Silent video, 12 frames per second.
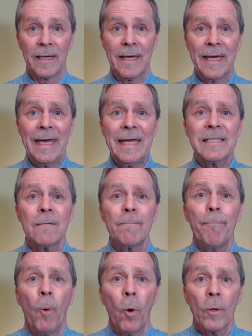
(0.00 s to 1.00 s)
It's
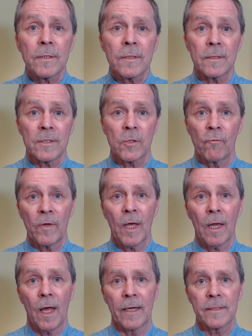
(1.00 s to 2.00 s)
important to
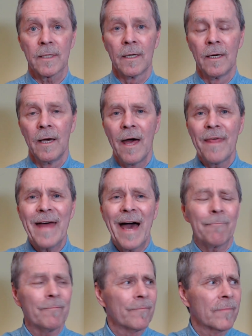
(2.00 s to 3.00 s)
realize
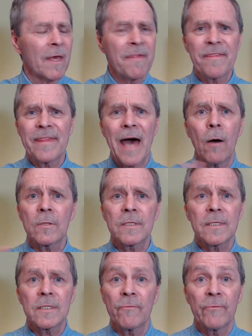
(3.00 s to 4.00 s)
that
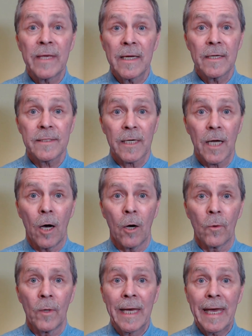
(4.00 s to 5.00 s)
thousands of years
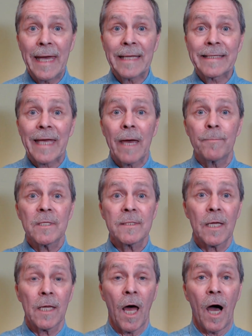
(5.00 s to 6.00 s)
ago, it kept us
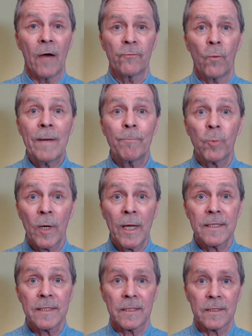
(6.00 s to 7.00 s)
alive when
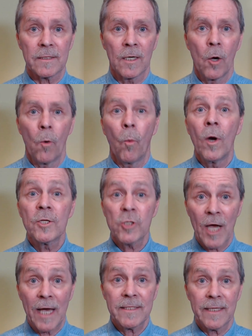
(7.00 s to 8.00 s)
predators were
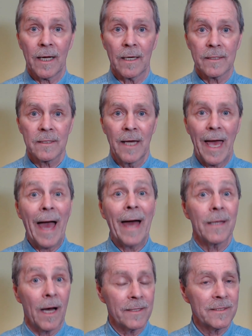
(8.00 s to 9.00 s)
chasing us
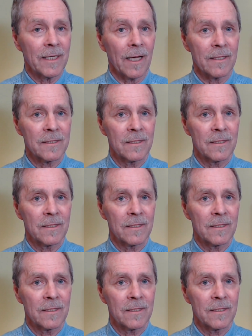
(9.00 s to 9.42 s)
and hunting us.